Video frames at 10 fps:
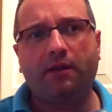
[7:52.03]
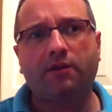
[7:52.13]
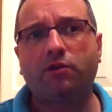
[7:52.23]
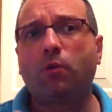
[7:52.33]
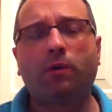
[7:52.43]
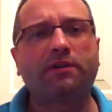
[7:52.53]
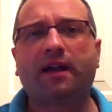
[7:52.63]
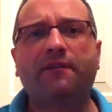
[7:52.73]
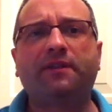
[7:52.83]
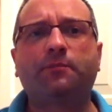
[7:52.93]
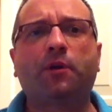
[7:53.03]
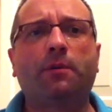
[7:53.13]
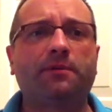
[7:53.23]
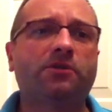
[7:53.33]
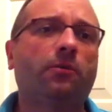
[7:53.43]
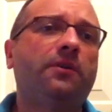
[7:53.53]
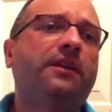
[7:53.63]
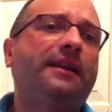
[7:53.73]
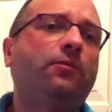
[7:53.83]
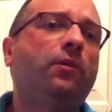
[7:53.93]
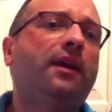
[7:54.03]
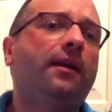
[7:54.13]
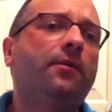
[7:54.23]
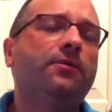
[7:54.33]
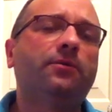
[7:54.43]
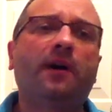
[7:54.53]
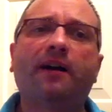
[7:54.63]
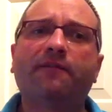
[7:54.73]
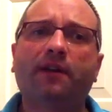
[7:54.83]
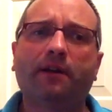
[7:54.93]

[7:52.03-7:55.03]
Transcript: you won't have that problem. So it will allow you to have